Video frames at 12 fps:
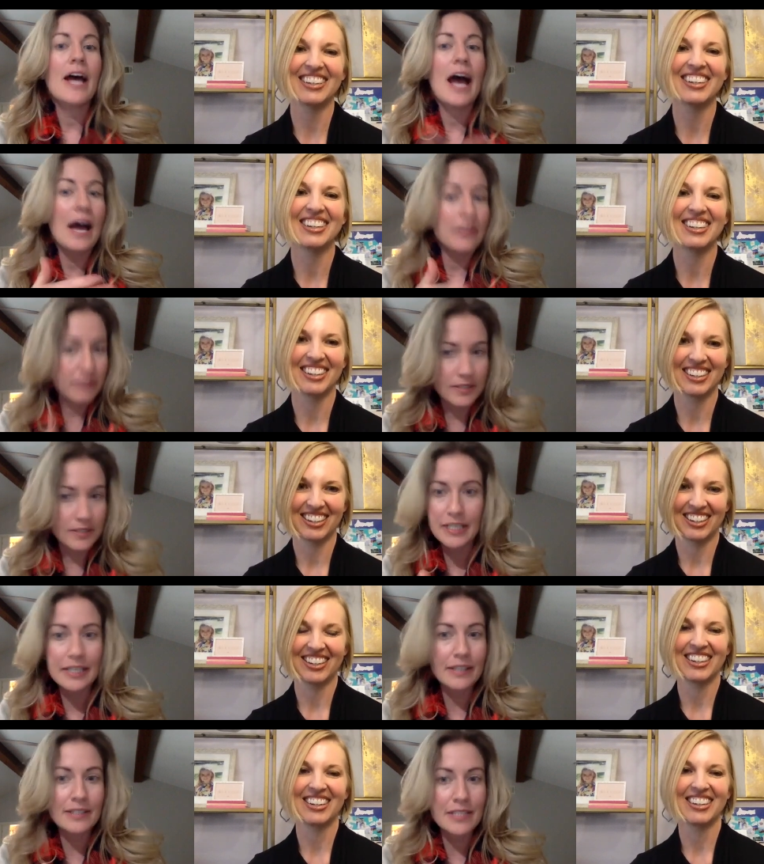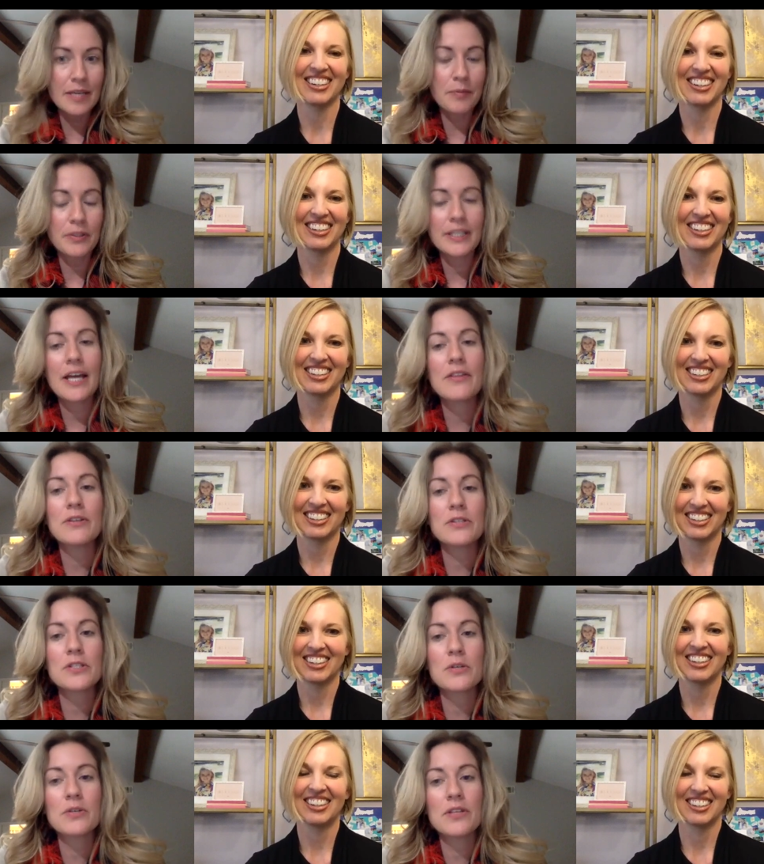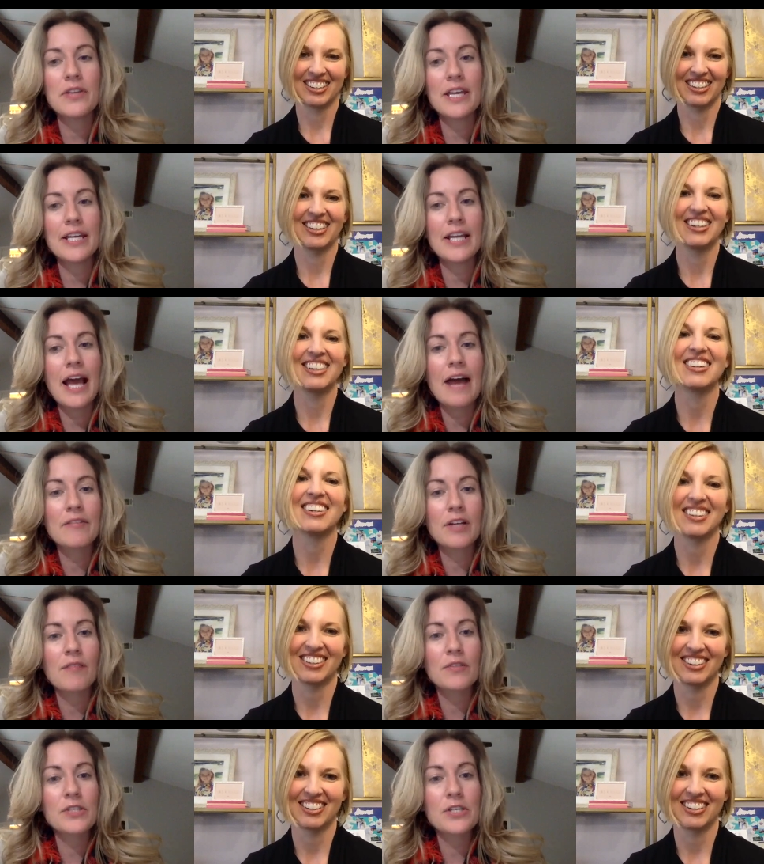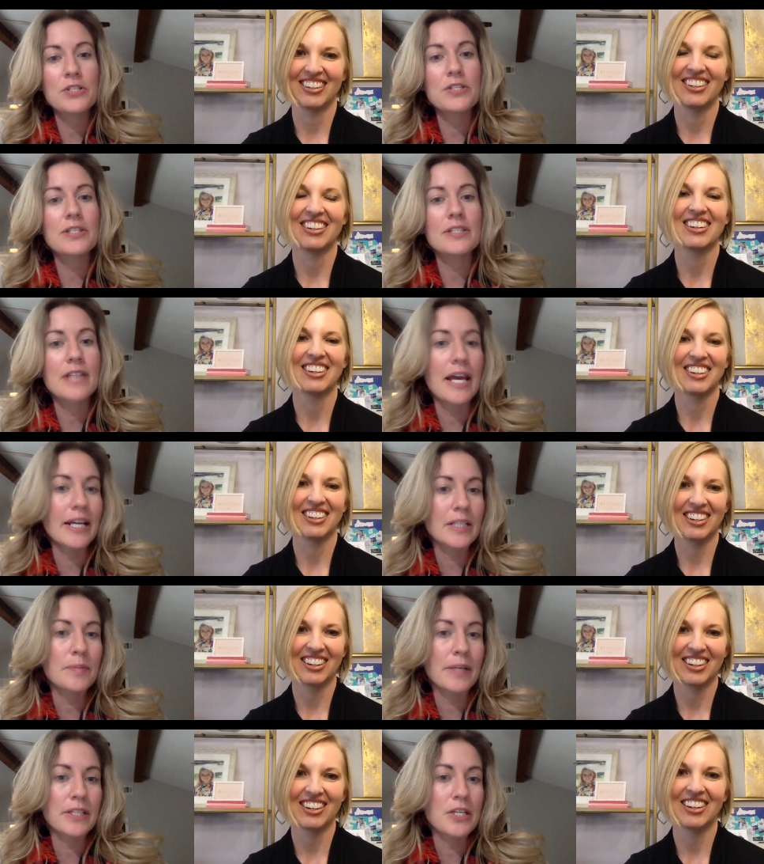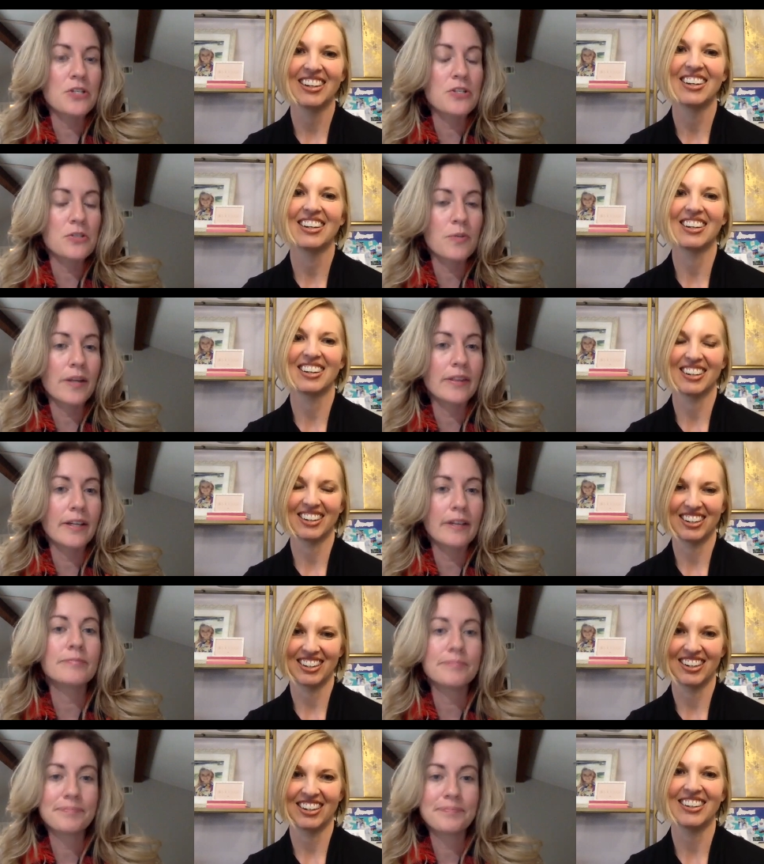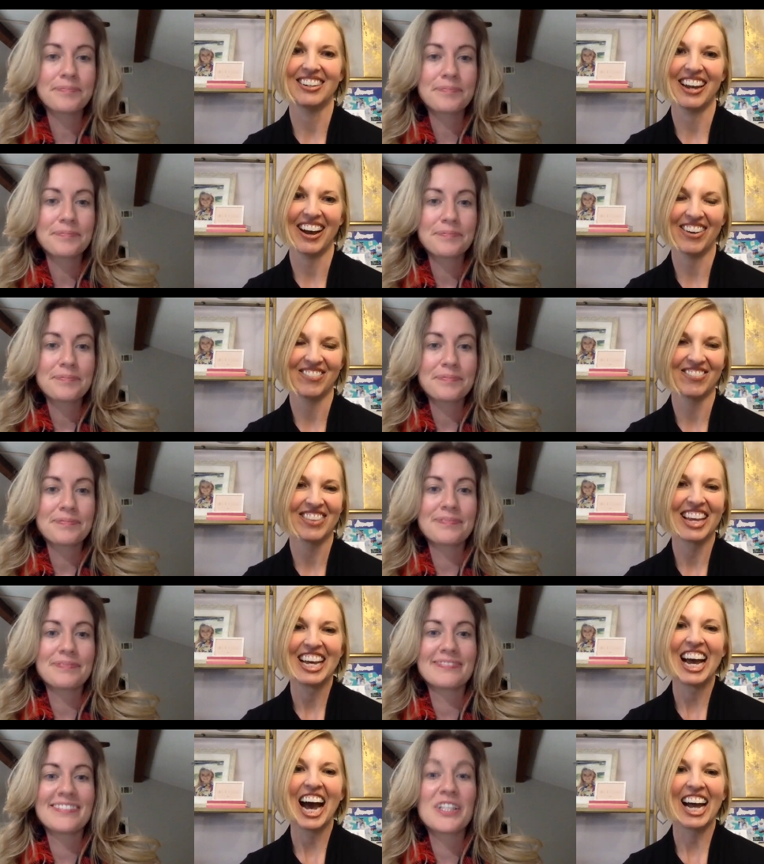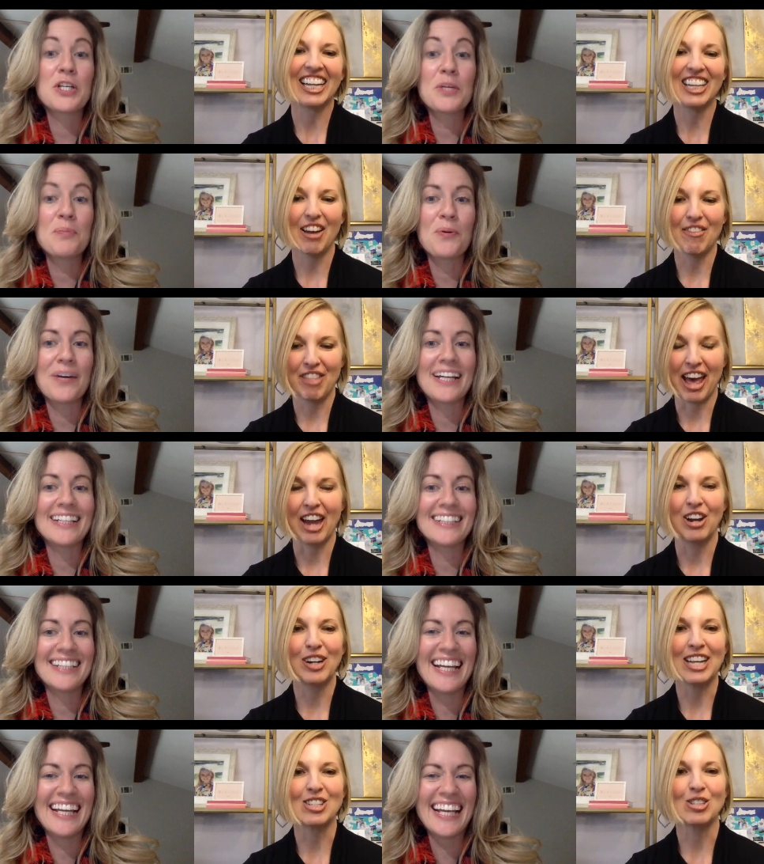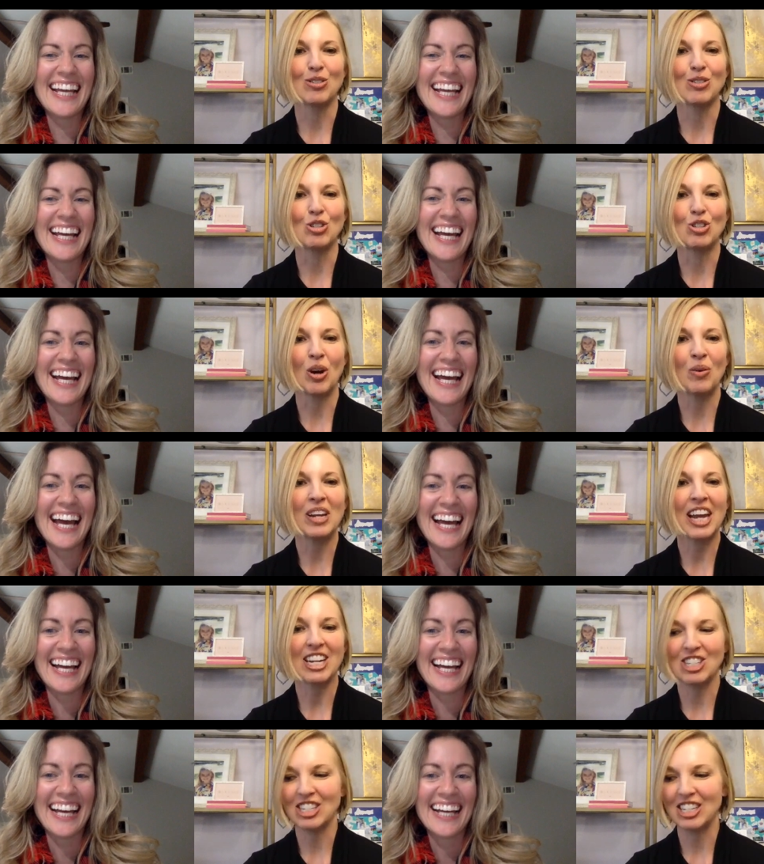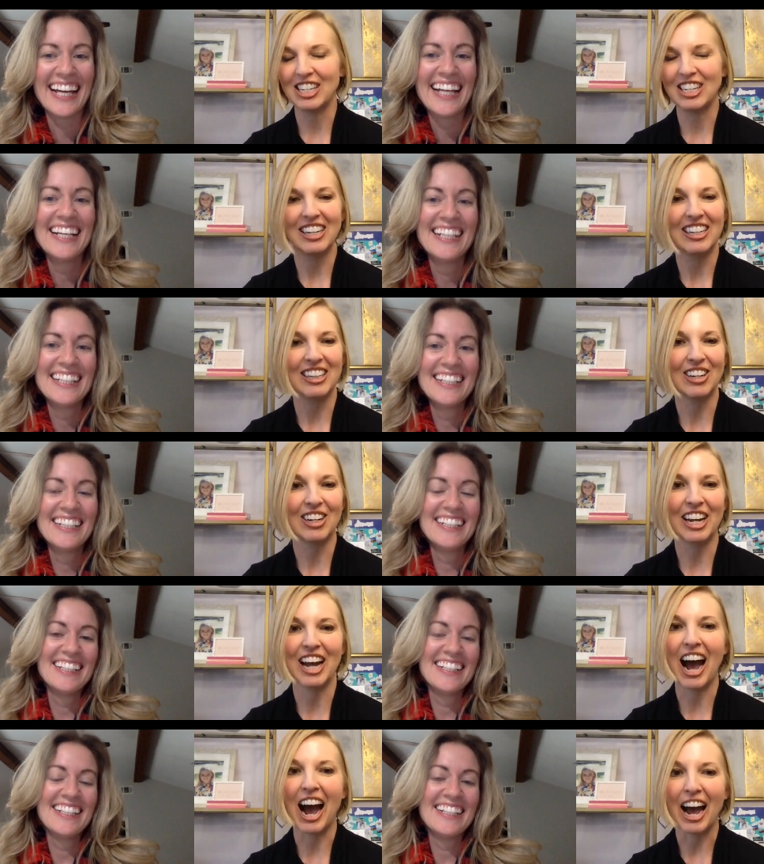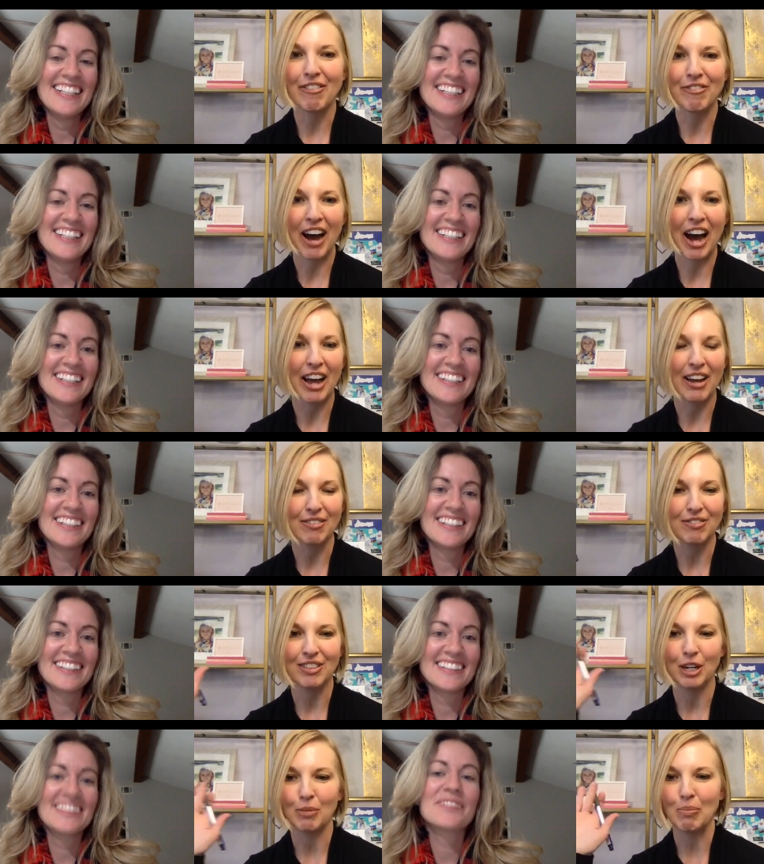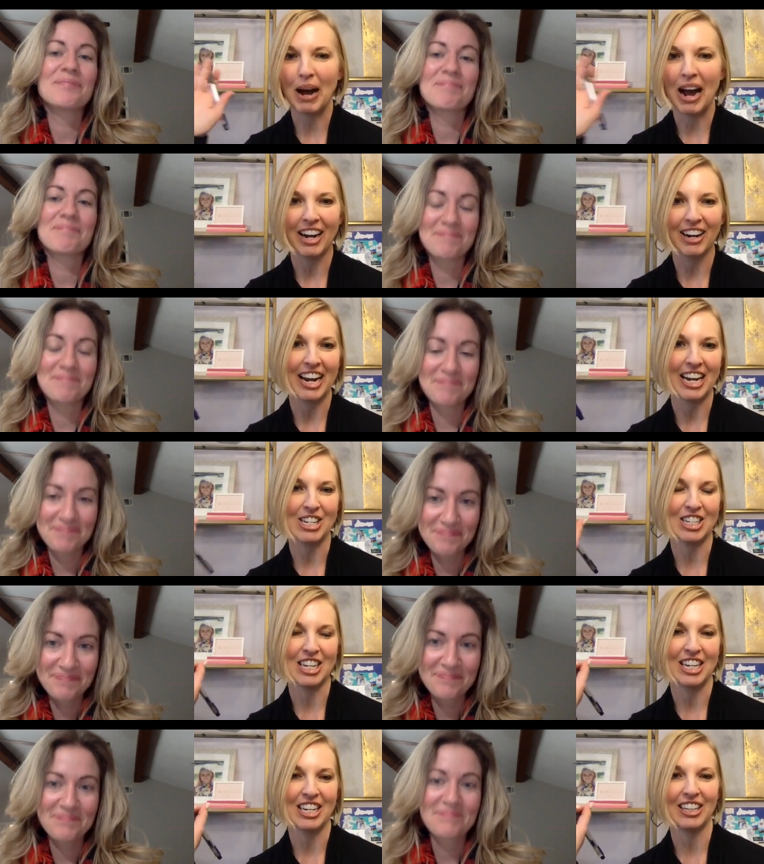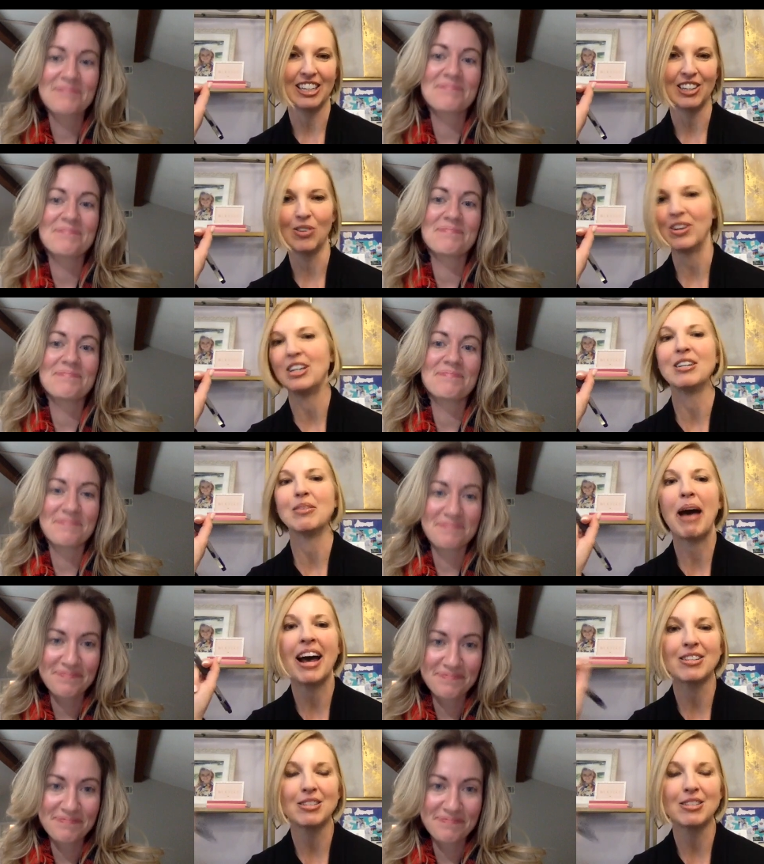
Speaker 1: at sitting at the table together so that they can have the conversation to set expectations right there. Yeah.
Speaker 2: I love that. Okay, so the showing agent, they're going to high five their buyer agent, they're going to pass